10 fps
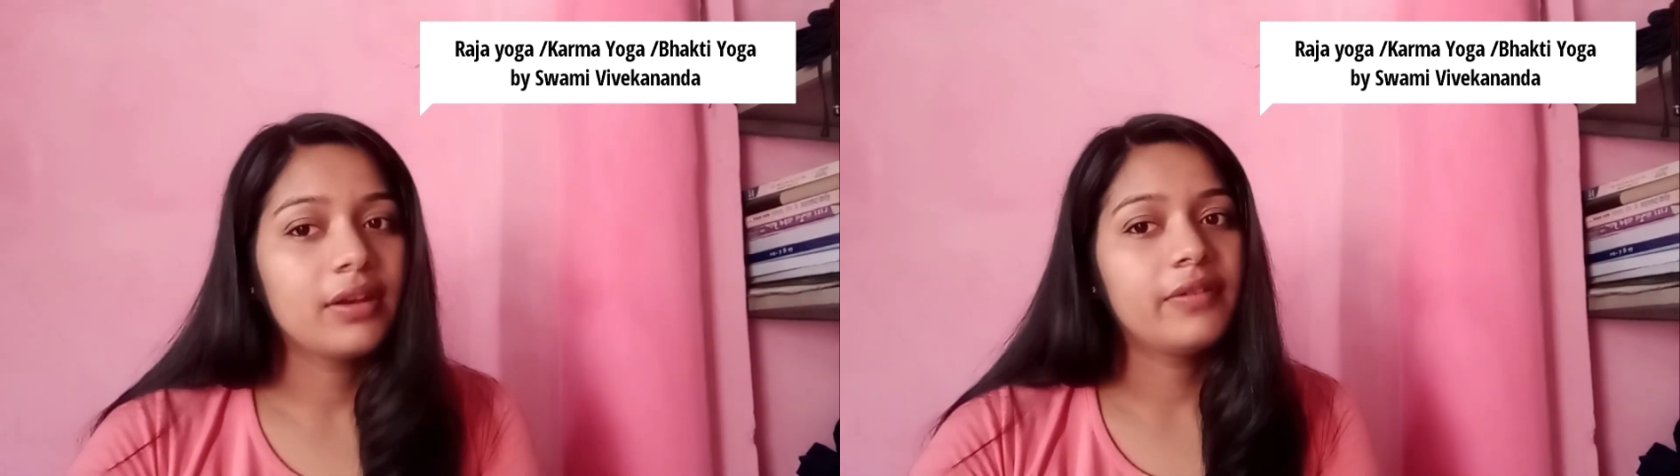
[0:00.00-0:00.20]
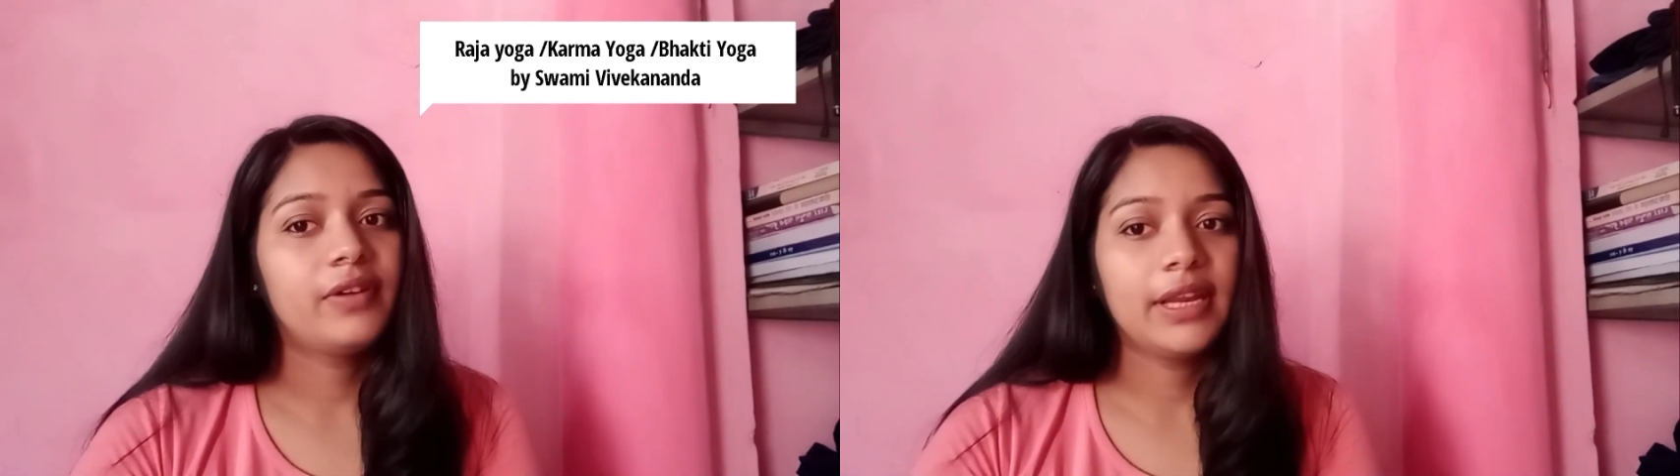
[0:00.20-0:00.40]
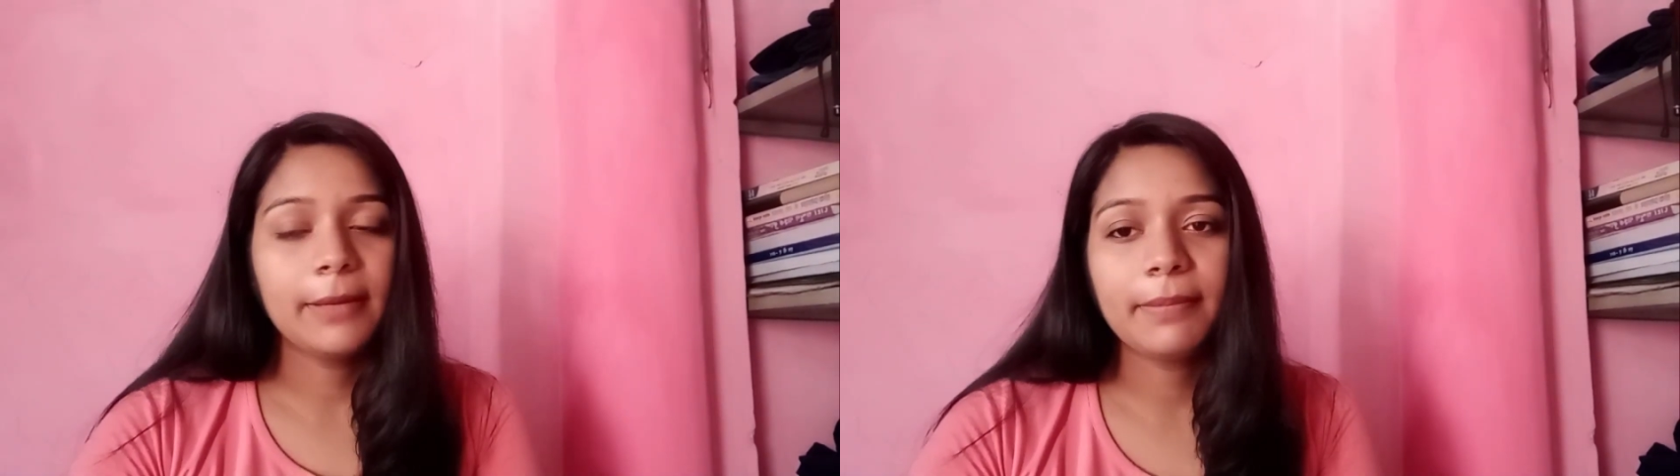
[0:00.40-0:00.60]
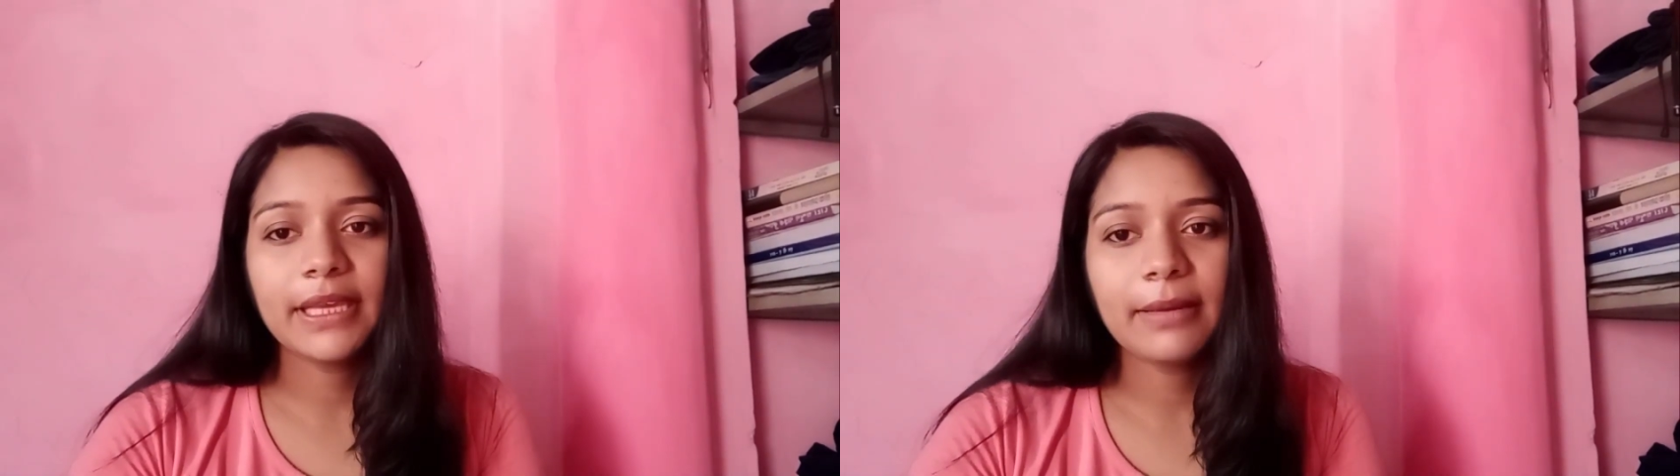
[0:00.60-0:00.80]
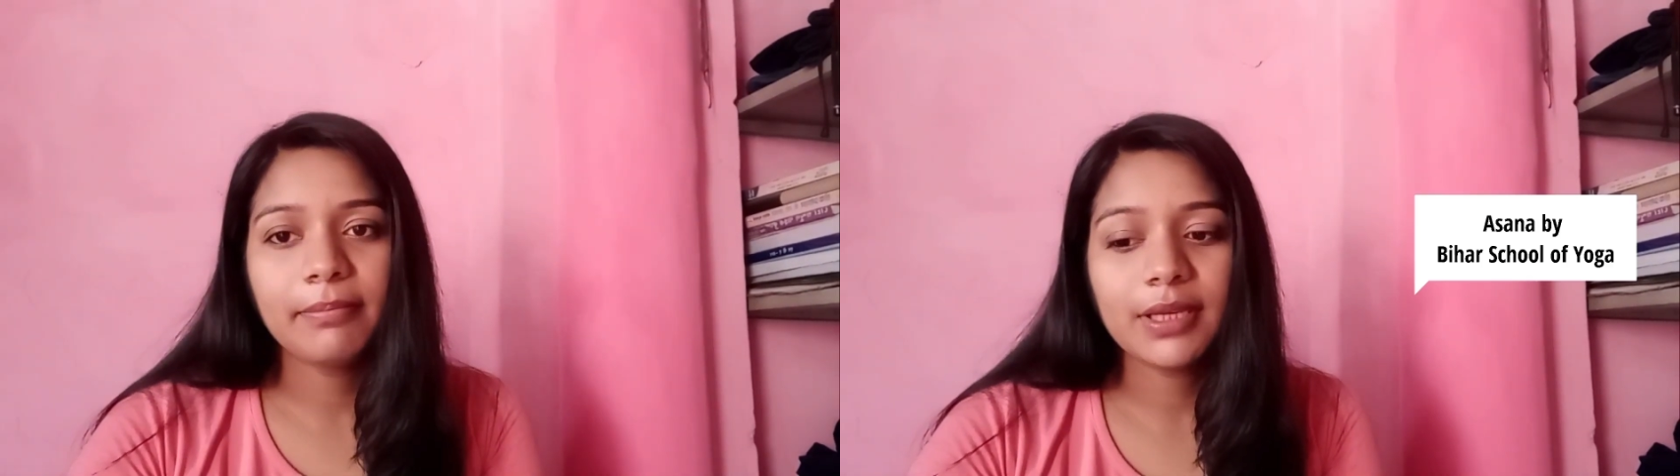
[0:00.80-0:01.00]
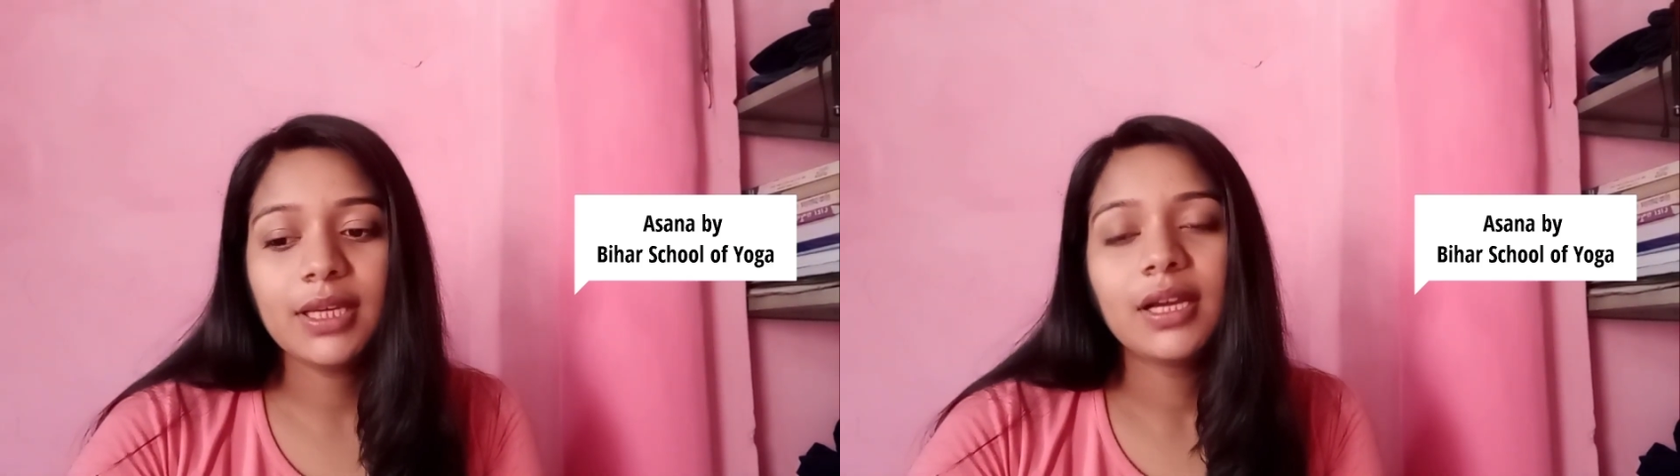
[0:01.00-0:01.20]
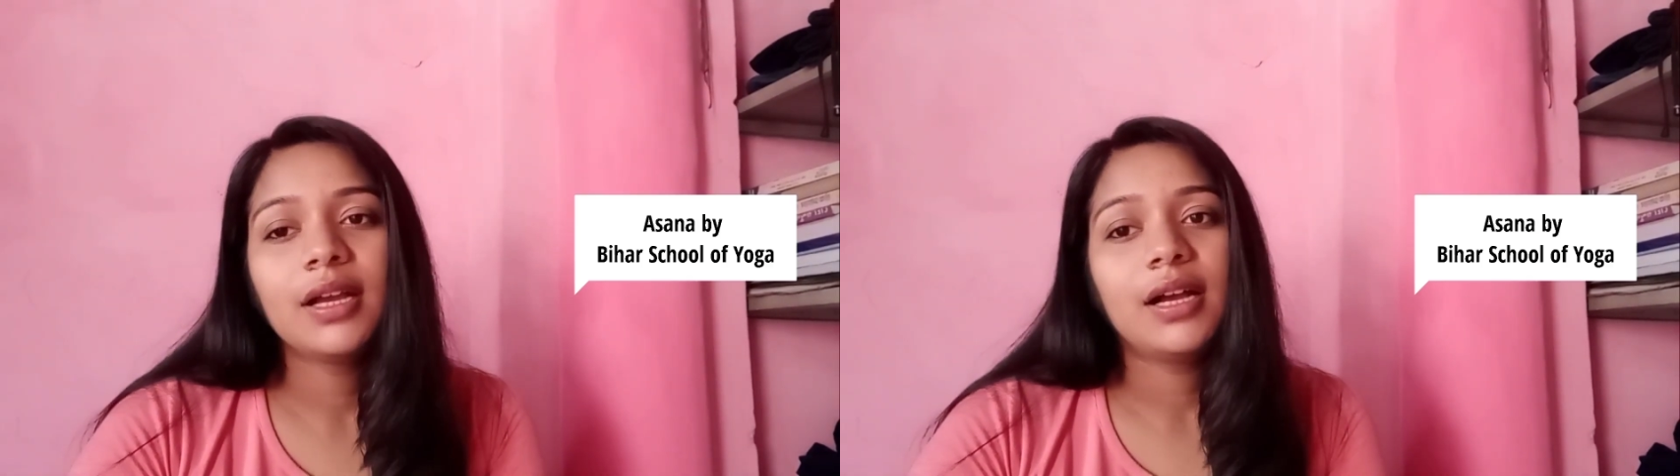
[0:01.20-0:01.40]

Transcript: refer APMB.